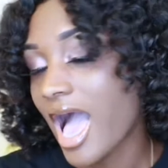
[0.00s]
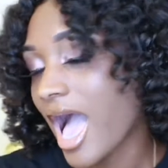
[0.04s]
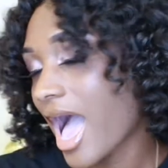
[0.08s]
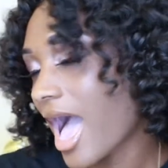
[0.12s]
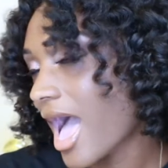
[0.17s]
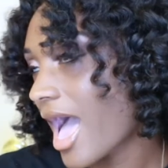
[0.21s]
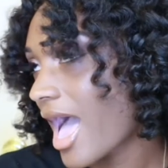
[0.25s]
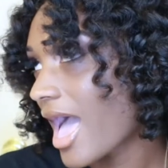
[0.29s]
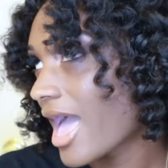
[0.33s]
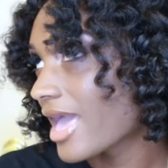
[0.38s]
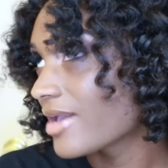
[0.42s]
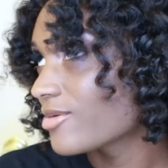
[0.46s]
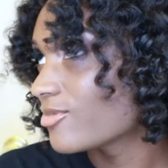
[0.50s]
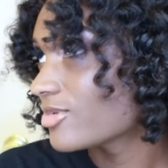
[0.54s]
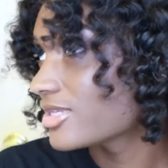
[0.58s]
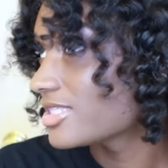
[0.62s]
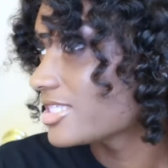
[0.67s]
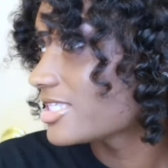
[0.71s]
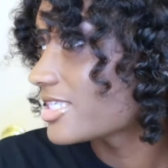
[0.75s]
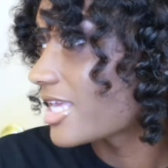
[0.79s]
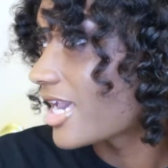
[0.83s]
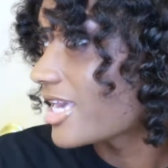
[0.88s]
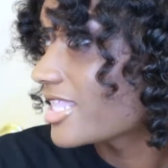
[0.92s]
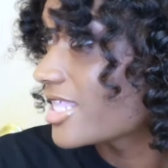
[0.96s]
I would
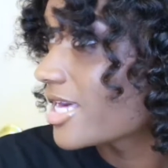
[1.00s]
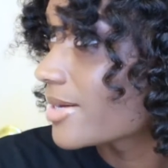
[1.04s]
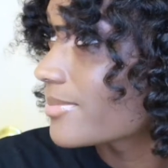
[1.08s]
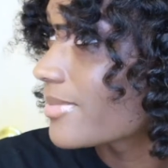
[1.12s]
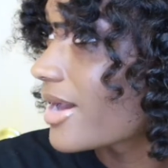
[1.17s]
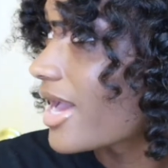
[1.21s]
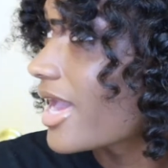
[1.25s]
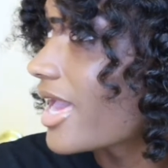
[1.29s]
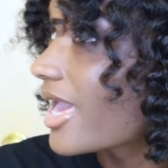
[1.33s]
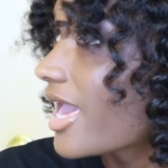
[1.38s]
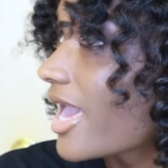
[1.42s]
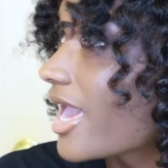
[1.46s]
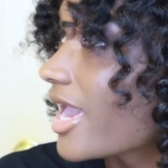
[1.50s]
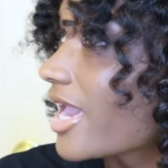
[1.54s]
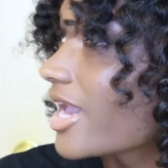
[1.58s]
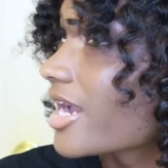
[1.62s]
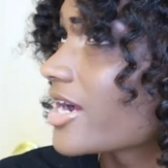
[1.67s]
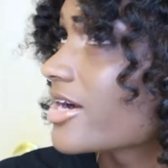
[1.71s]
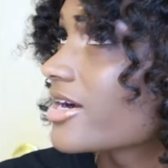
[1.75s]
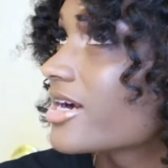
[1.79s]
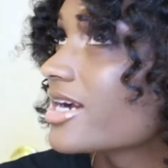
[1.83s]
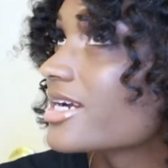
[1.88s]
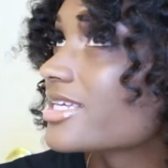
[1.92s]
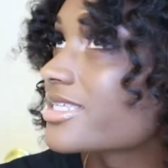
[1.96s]
say that my
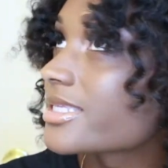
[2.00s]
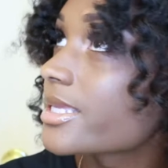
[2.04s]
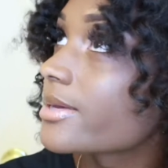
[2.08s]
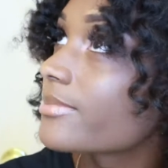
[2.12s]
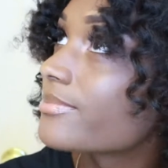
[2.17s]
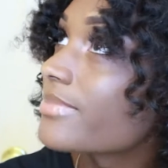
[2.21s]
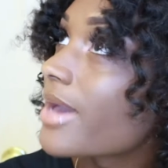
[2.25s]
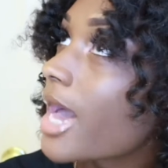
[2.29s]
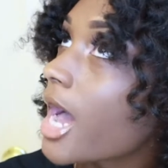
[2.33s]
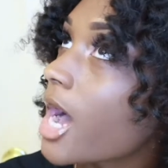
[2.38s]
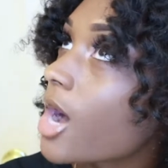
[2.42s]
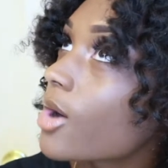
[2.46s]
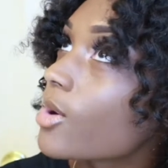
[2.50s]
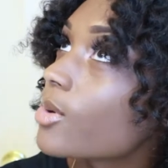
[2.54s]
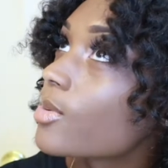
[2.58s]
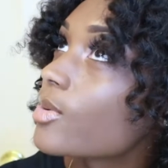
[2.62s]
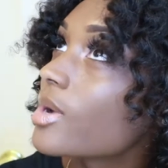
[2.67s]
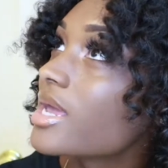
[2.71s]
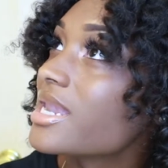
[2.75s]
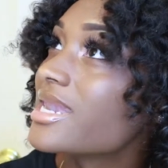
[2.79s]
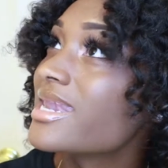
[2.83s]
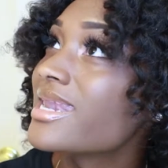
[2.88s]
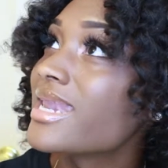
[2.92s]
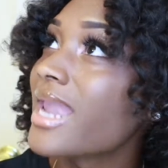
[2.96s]
hair is
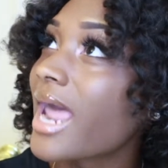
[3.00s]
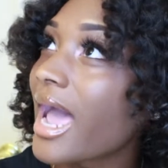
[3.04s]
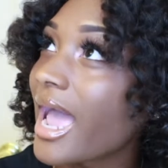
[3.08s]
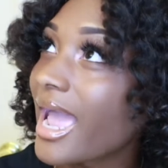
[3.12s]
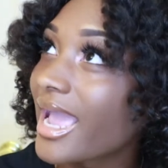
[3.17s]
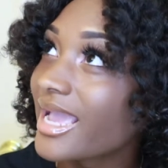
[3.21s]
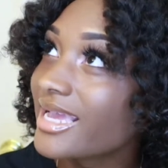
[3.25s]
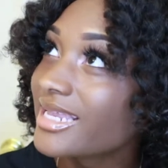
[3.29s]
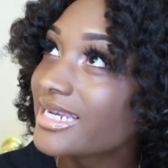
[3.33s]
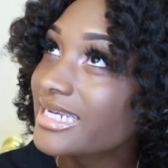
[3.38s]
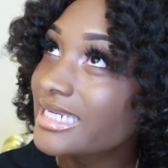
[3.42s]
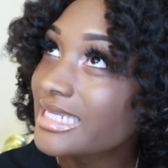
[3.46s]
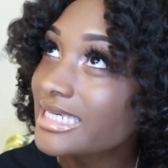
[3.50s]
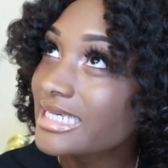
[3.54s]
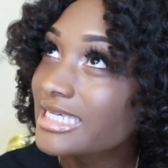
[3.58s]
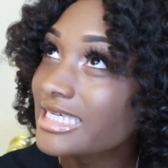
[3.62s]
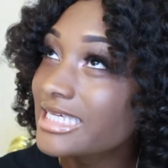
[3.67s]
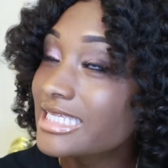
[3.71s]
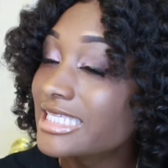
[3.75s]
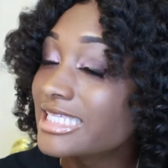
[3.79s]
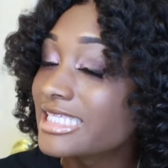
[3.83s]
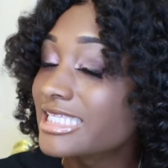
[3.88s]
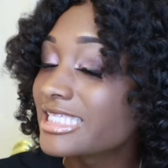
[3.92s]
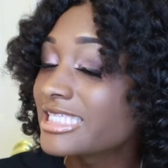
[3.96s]
about
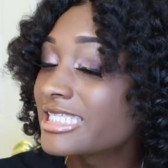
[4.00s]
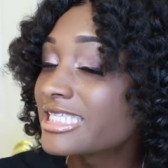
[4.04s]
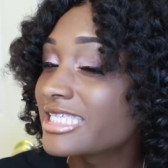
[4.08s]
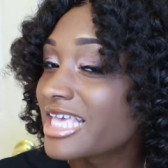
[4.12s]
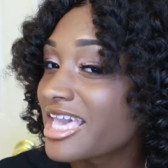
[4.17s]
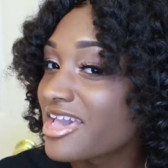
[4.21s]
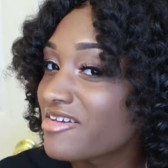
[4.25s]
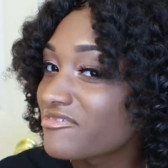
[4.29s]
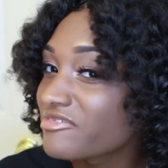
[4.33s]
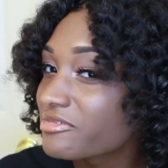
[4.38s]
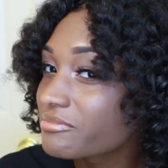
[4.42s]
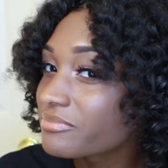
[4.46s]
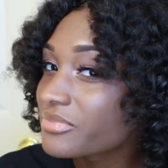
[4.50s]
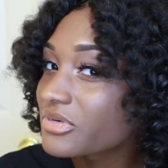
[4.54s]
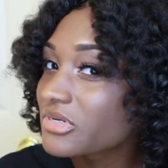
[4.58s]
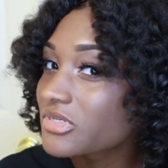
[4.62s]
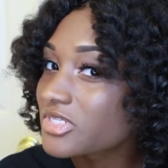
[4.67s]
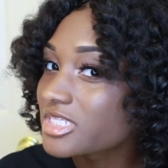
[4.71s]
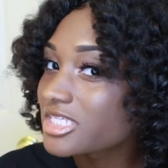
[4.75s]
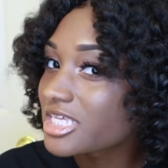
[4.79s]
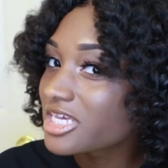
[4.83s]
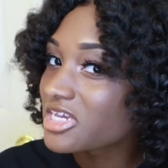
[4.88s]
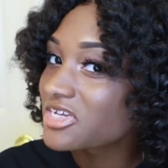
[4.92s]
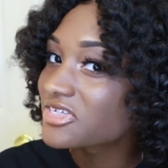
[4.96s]

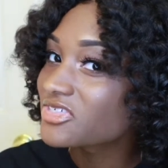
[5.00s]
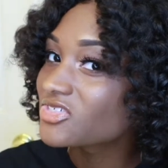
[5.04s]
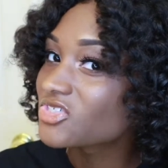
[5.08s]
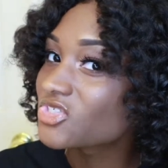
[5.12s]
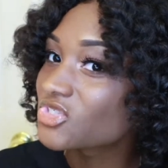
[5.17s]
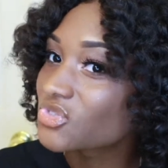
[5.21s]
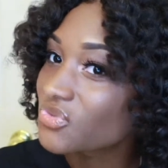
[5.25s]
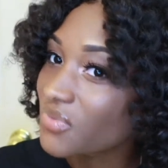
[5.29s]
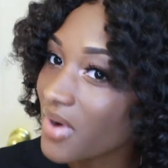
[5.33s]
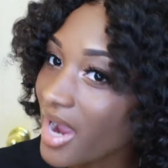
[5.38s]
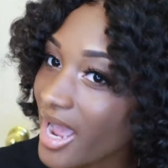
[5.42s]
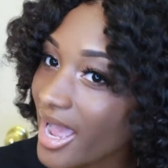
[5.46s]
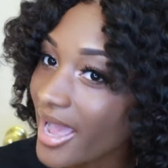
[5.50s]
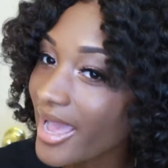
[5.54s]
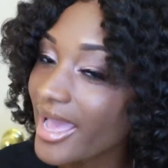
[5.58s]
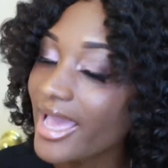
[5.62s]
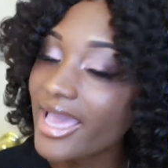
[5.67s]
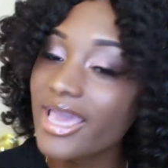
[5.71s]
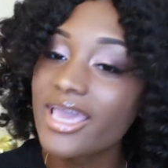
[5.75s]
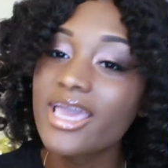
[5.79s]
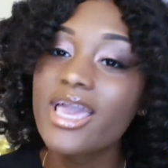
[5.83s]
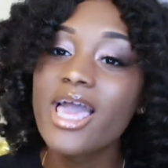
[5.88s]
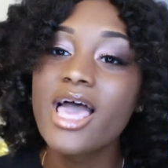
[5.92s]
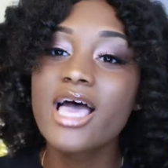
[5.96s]
97%
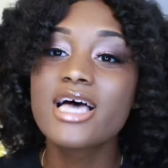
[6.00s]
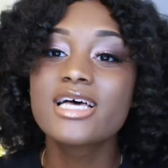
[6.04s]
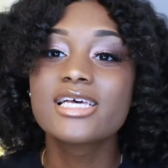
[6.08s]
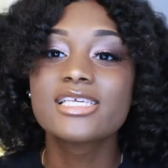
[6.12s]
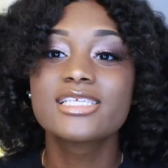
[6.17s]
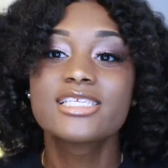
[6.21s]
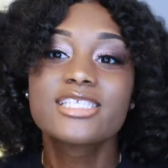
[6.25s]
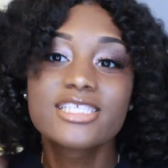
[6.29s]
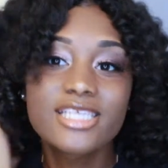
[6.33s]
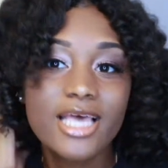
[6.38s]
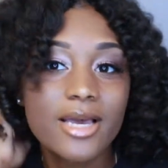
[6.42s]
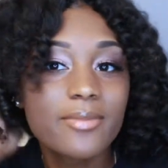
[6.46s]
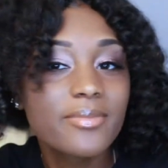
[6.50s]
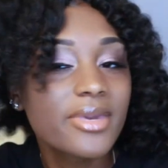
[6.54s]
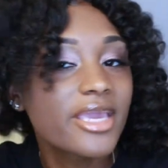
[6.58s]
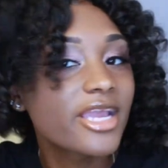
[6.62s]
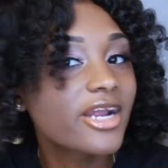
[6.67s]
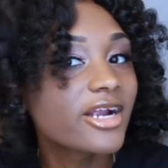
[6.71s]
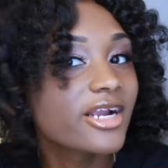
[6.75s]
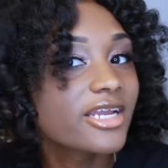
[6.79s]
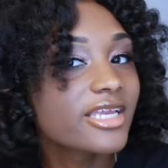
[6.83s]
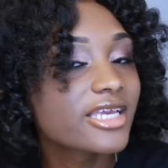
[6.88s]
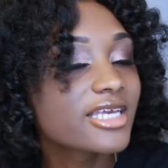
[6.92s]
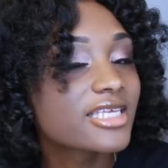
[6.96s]
dry. Some
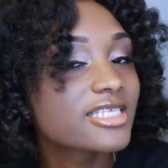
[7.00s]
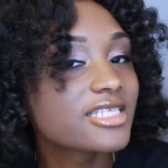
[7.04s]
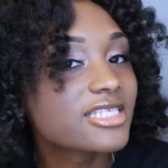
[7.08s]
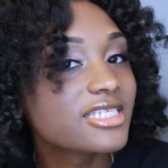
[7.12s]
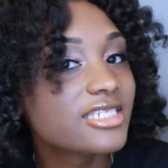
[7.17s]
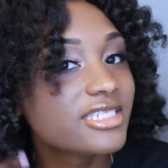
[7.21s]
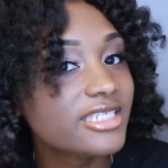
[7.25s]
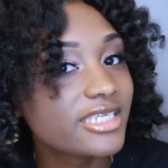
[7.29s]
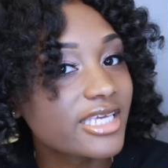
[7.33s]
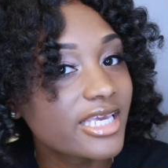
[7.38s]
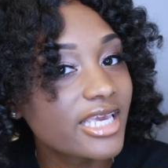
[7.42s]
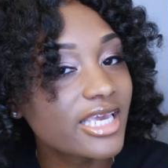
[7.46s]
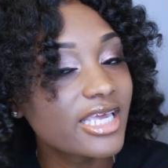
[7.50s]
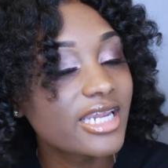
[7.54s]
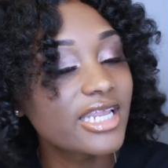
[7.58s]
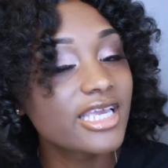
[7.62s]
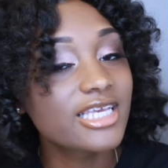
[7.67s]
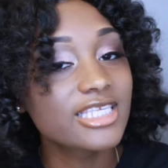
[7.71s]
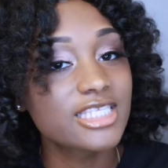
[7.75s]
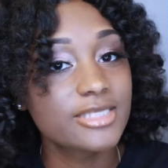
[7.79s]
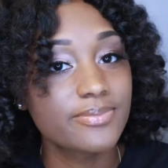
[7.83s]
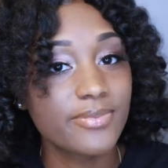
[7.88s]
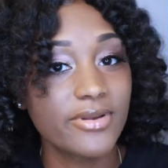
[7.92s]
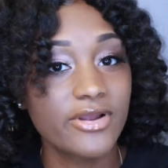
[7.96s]
areas did
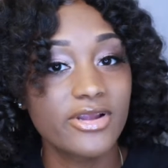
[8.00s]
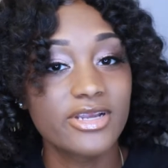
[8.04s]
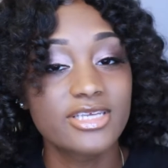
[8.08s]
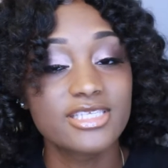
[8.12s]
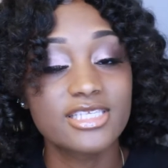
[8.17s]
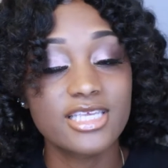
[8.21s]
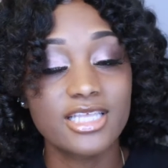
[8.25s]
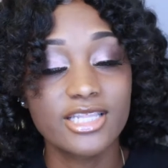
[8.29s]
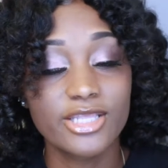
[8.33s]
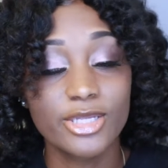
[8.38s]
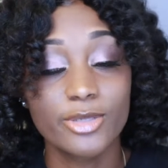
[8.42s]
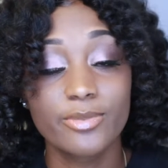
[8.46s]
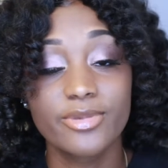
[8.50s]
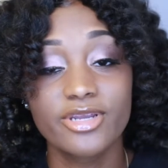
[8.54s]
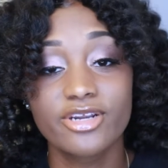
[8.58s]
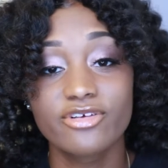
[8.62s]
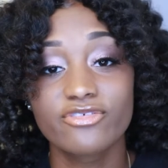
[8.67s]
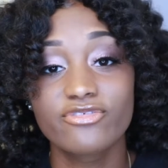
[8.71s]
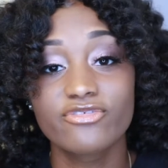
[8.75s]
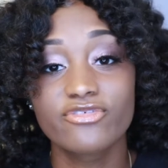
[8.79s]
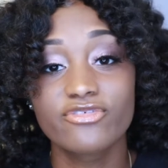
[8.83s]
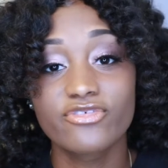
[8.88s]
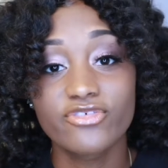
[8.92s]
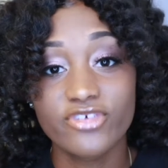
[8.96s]
experience a little bit
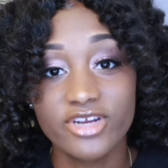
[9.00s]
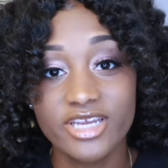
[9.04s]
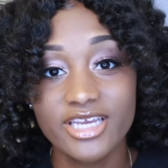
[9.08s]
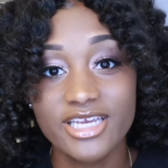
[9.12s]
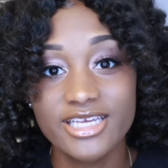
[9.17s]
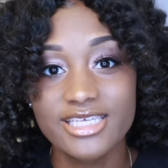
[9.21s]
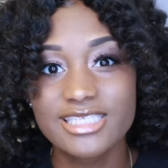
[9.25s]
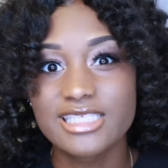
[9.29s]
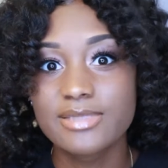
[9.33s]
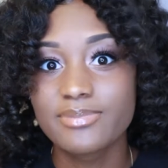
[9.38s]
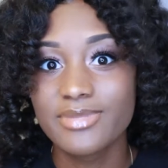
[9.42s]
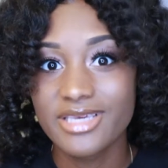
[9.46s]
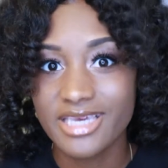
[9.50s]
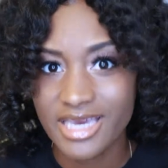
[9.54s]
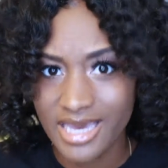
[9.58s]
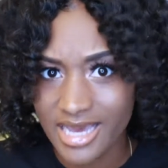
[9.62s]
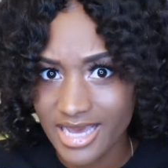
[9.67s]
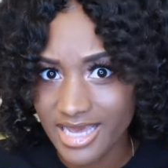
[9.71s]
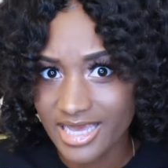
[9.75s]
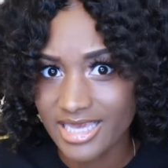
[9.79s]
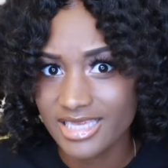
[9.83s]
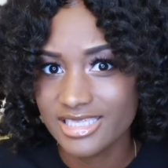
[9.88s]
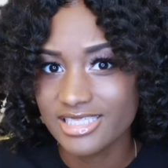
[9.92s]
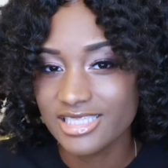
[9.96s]
of frizz
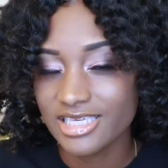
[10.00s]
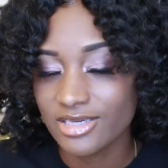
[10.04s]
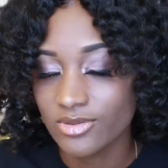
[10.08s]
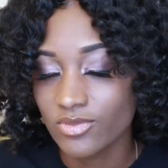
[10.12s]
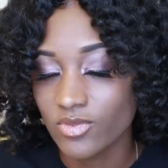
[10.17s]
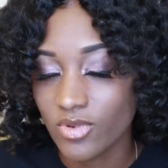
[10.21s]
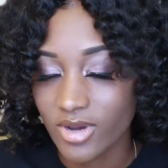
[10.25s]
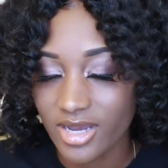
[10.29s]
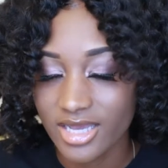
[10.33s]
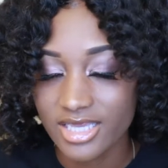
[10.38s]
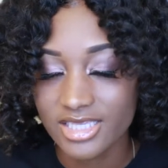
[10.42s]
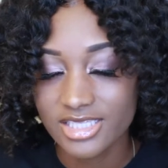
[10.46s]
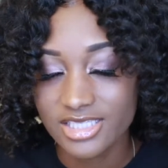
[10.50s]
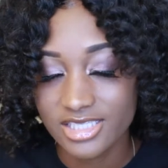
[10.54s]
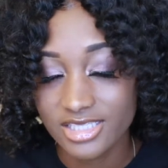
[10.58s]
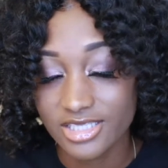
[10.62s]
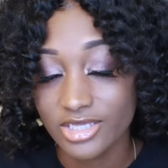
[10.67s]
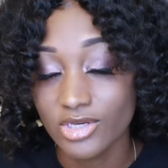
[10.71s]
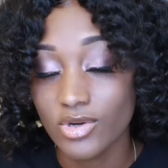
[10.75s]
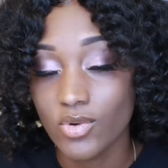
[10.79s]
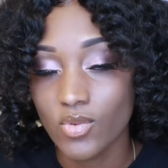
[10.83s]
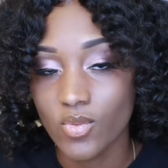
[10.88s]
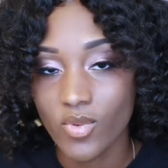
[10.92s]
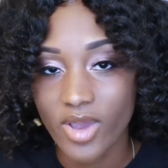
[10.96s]
because it was
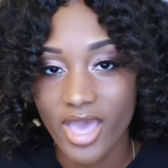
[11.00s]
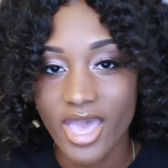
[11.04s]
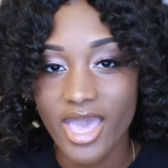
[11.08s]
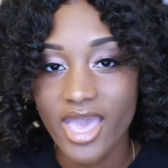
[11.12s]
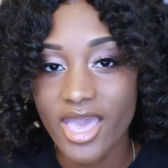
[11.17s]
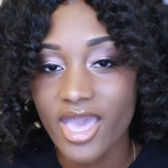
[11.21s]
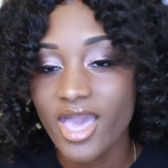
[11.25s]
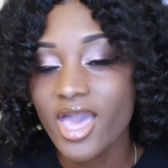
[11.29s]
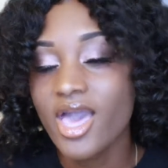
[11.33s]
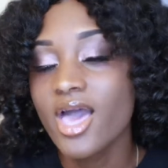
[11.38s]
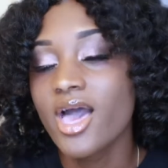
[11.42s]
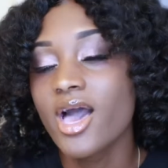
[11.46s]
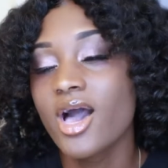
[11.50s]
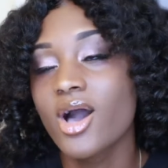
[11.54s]
still wet.